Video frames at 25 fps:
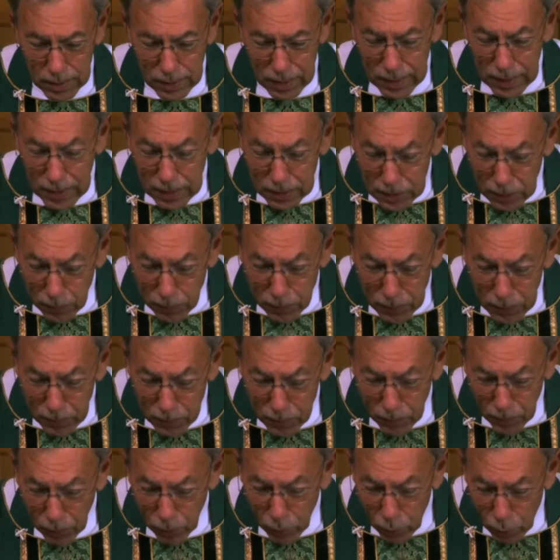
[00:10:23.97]
The
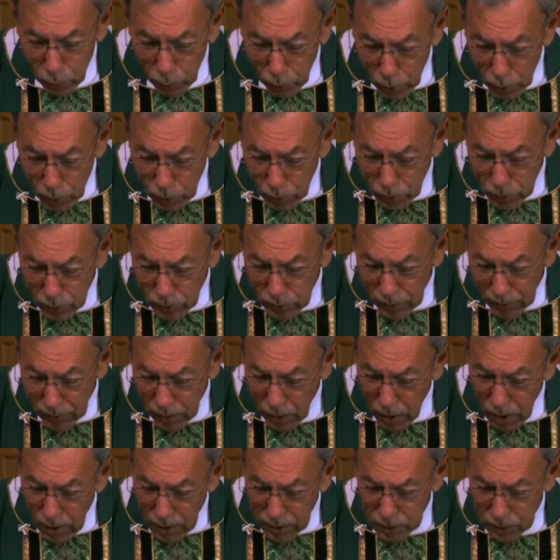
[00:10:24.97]
people who heard the
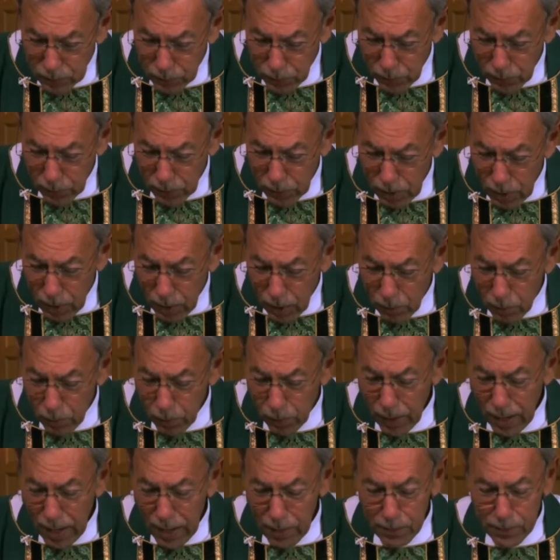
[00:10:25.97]
gospel
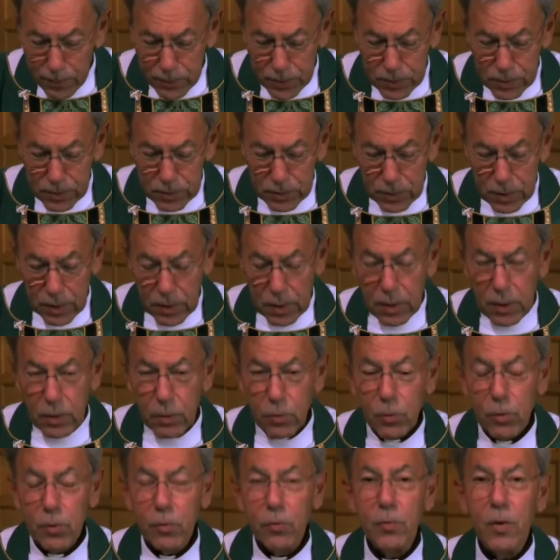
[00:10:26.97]
perhaps
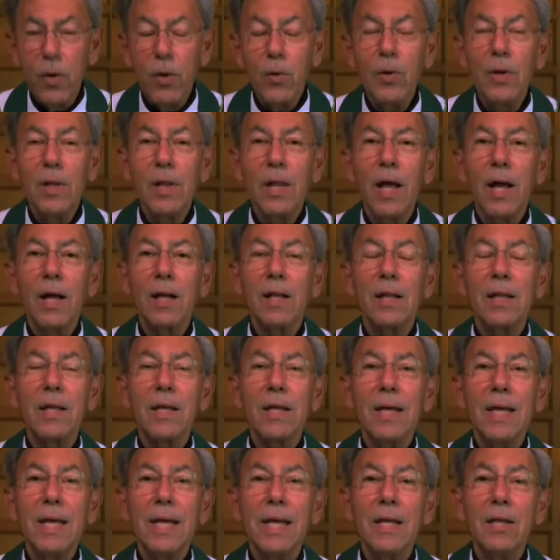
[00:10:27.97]
were very
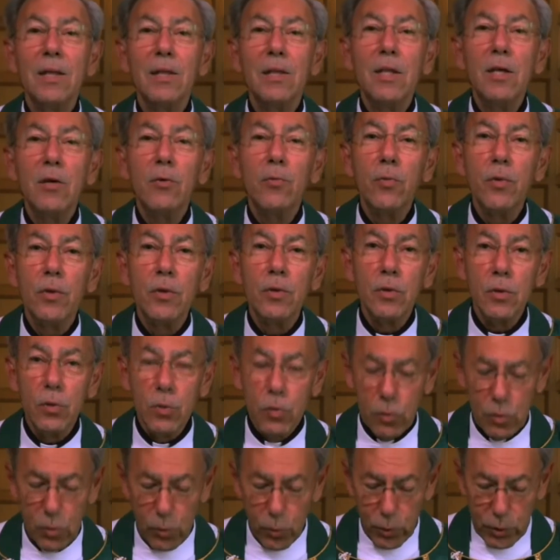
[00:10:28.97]
likely indifferent
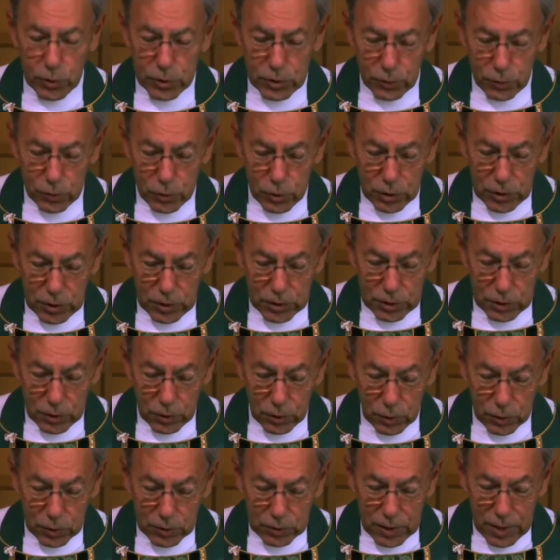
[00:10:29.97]
to the words of Jesus in
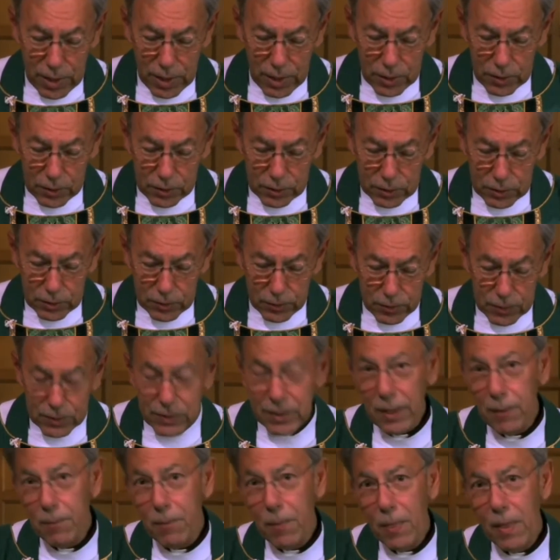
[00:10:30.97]
those days.
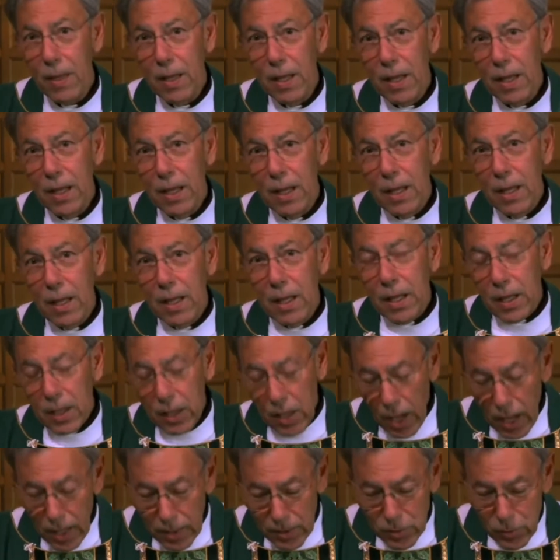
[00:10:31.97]
See,
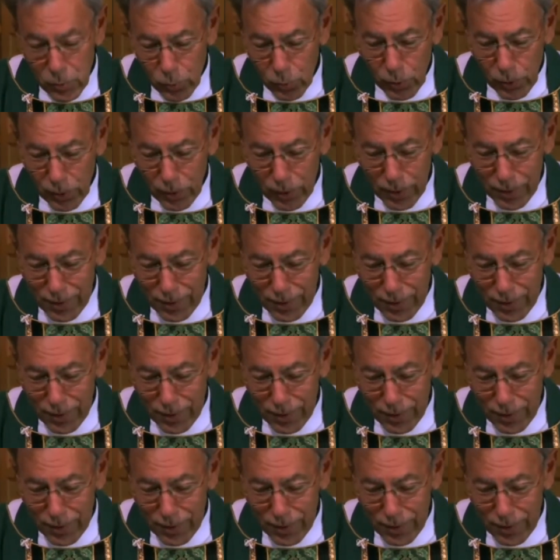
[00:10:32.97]
God's word